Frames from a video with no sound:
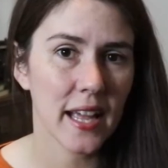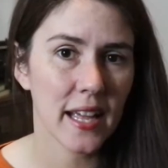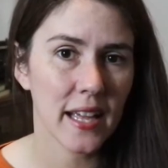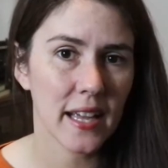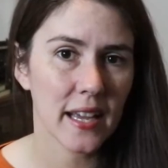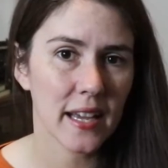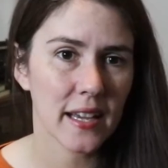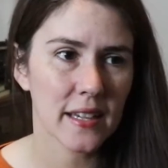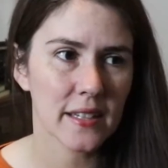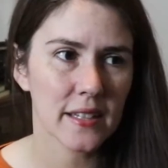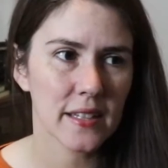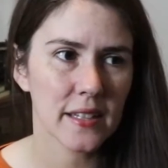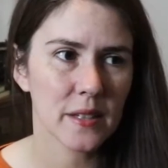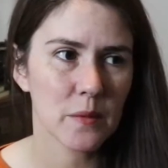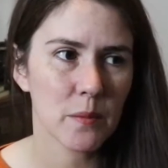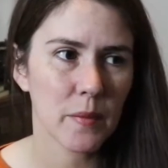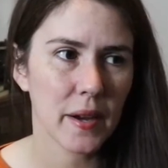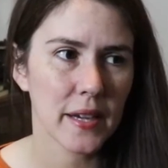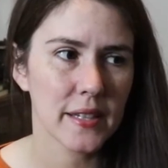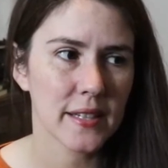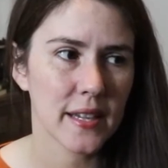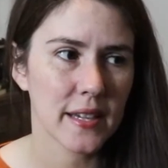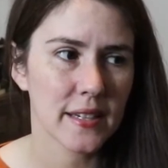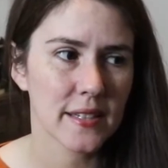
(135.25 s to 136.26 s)
and
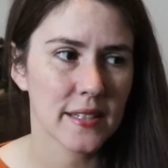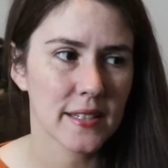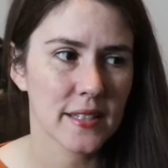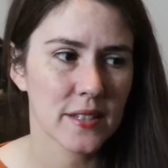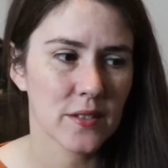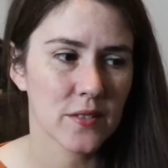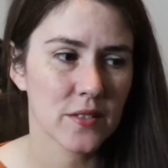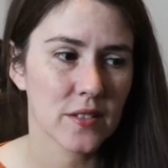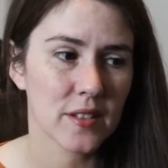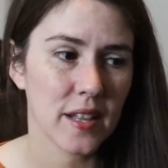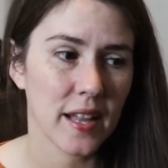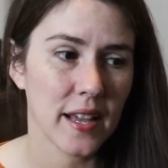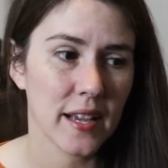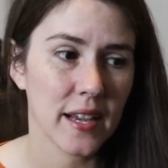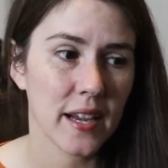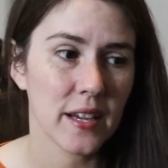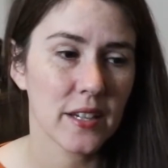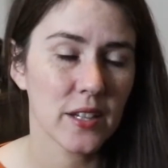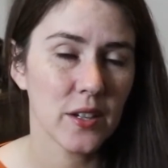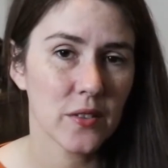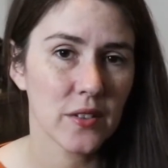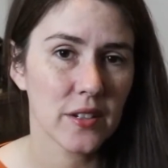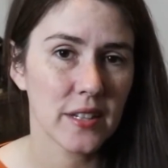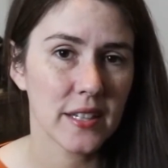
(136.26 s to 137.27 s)
my dentist was like,
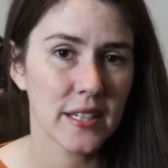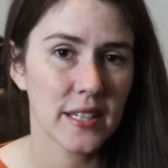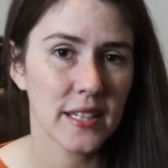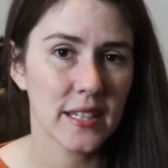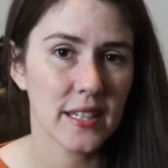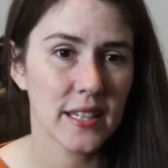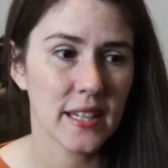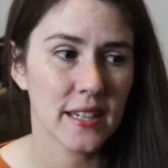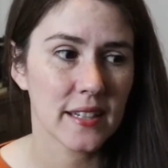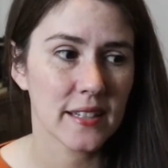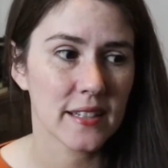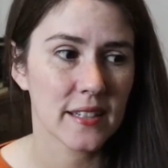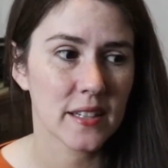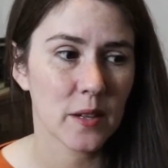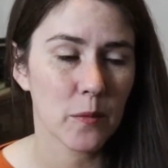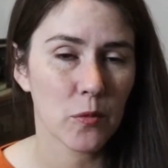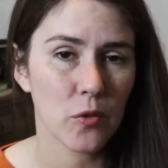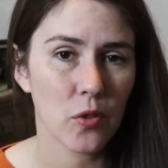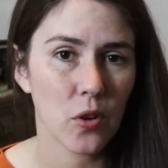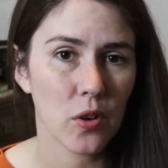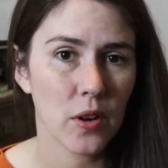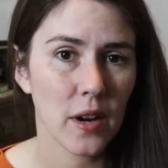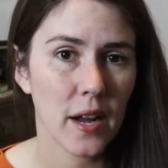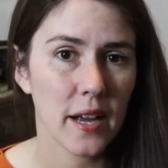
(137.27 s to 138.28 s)
you really need to get on some
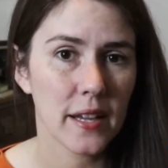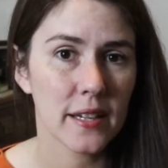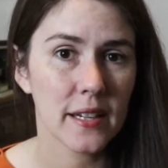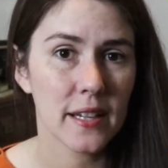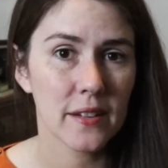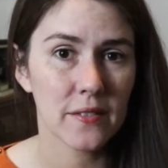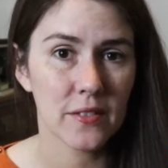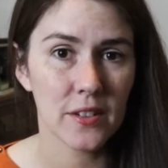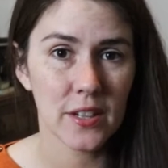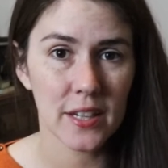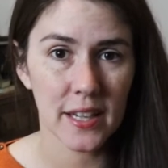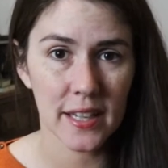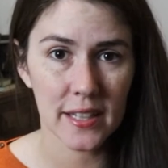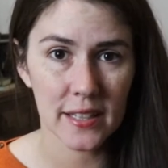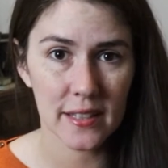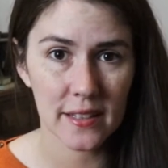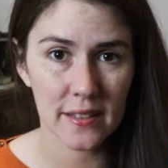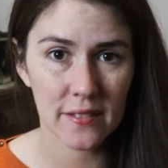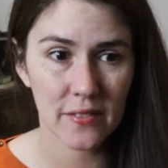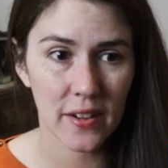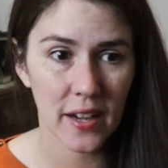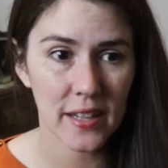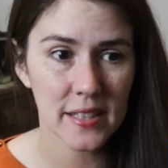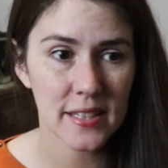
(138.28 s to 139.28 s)
fluoride if you
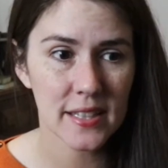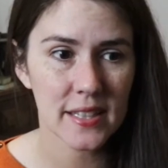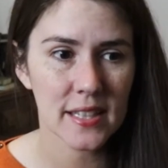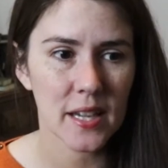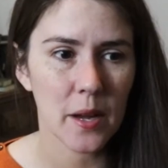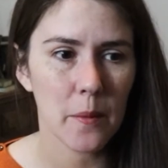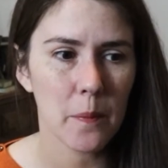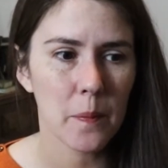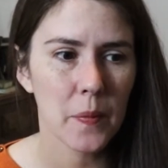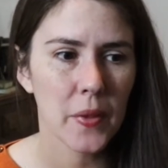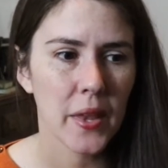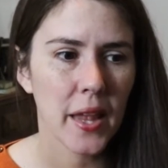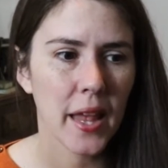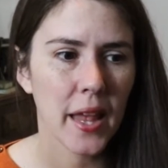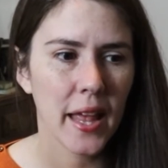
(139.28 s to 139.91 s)
can find some,